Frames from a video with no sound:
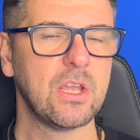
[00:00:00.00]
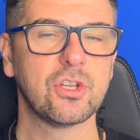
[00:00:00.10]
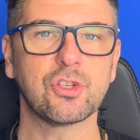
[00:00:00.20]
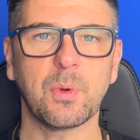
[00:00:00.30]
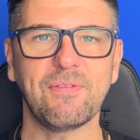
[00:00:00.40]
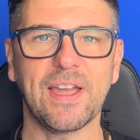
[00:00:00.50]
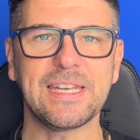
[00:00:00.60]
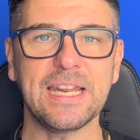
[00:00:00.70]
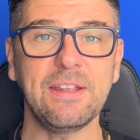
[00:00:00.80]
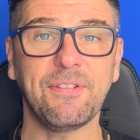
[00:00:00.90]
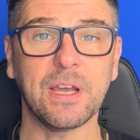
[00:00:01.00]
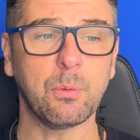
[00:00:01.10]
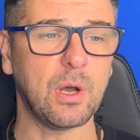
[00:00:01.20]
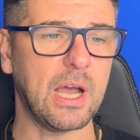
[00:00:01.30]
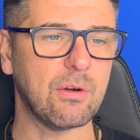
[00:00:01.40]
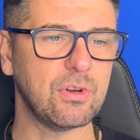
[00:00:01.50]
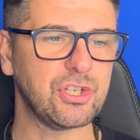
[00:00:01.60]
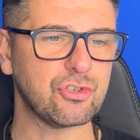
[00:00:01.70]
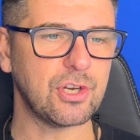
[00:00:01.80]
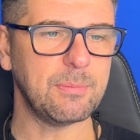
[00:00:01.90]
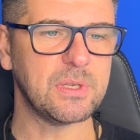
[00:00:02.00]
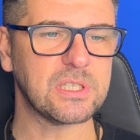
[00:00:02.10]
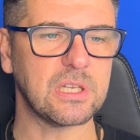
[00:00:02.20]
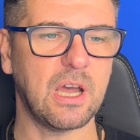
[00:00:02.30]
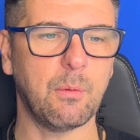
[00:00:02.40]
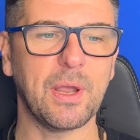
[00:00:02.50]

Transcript: So we've identified what our risk treatments are.